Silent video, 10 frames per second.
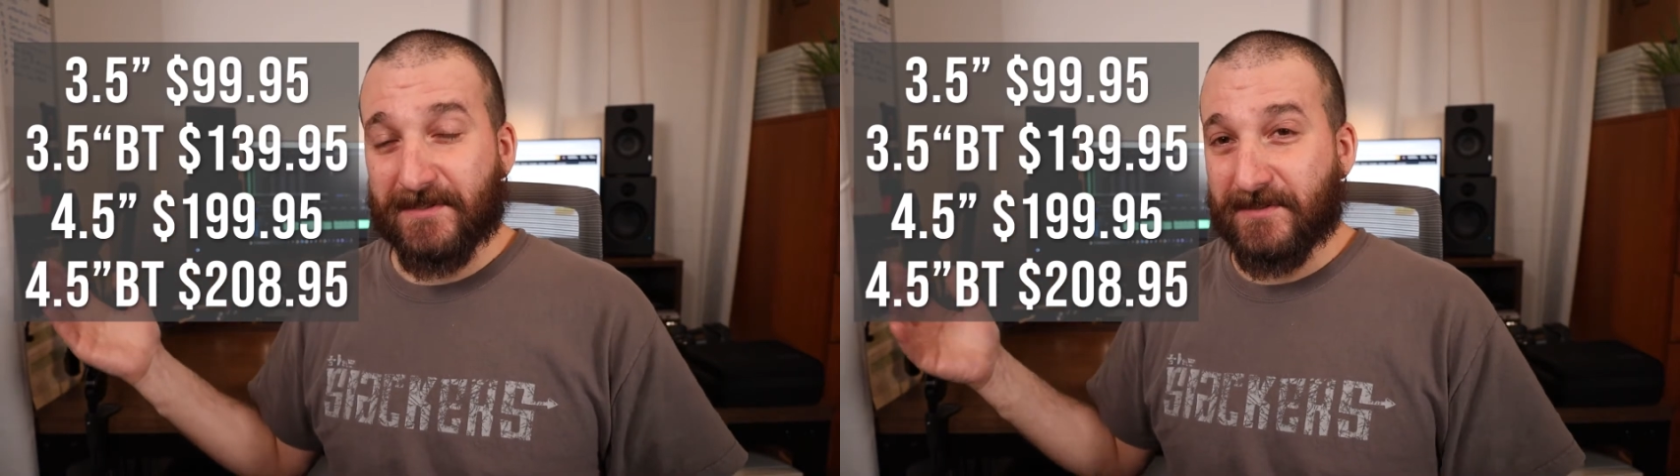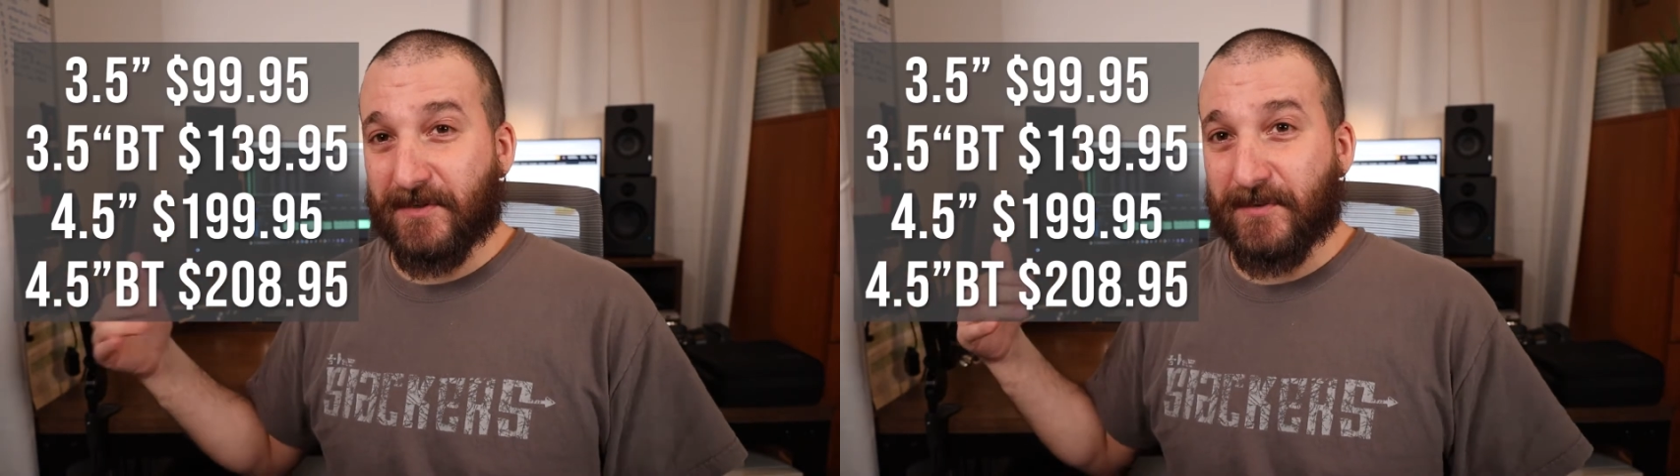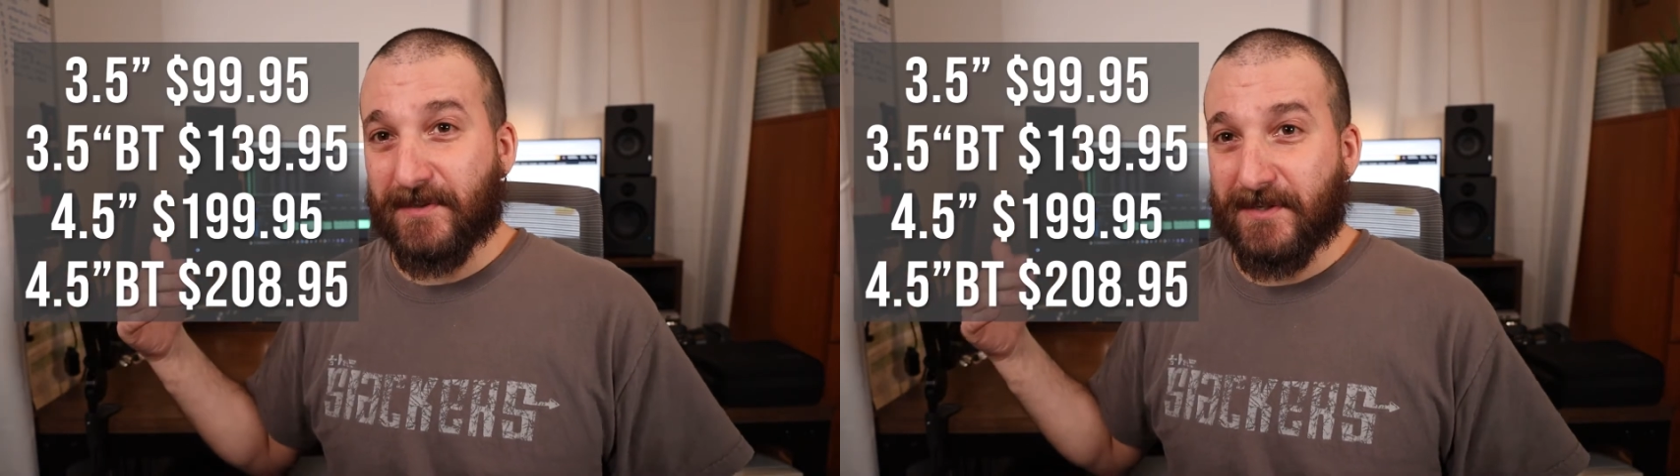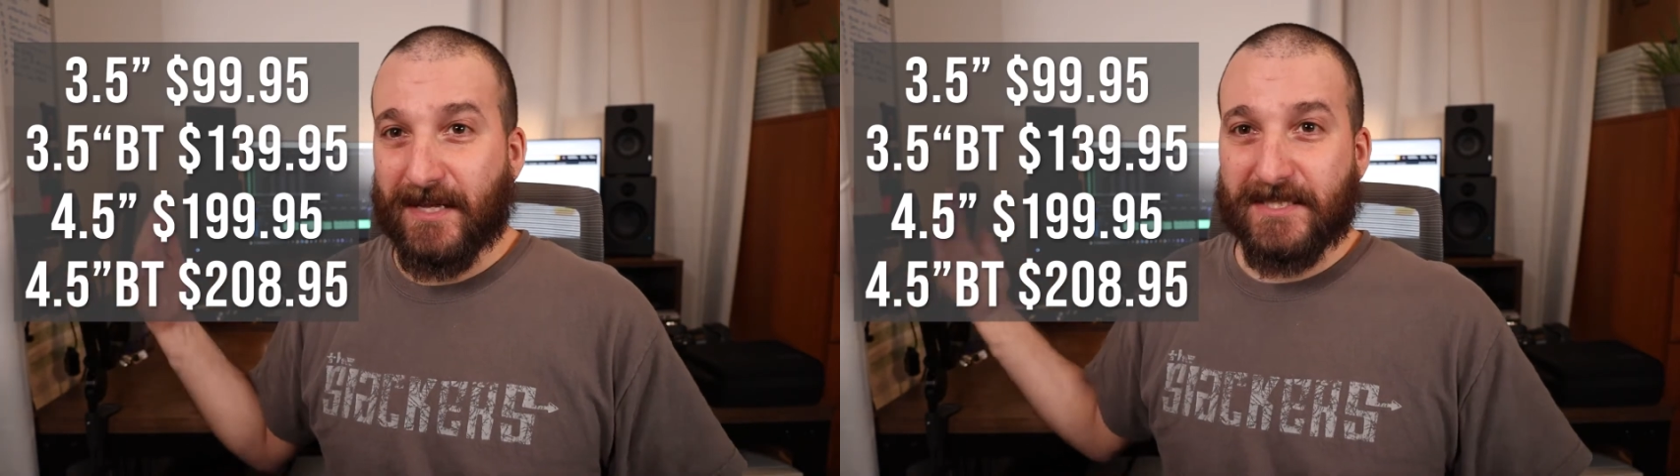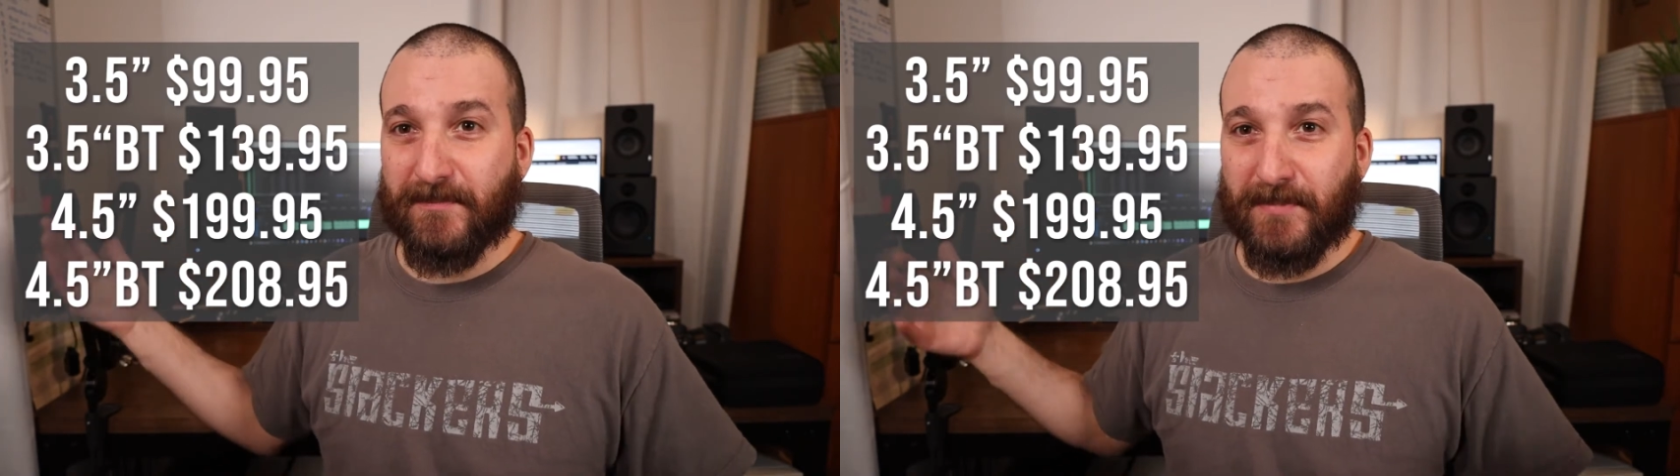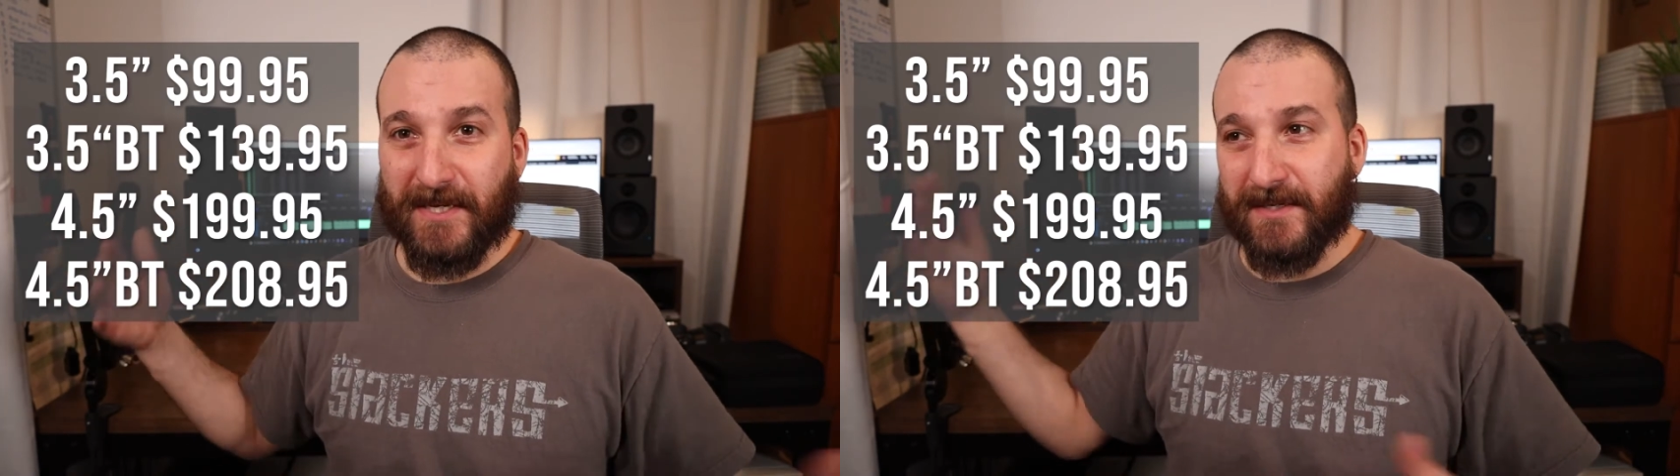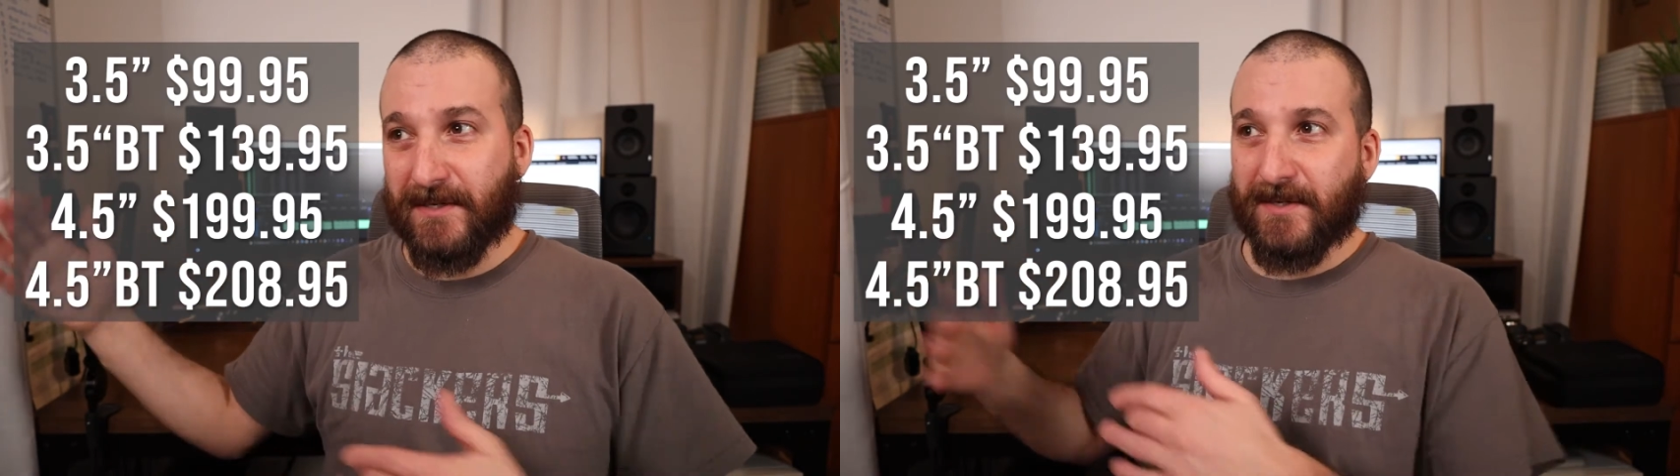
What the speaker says: So that's a big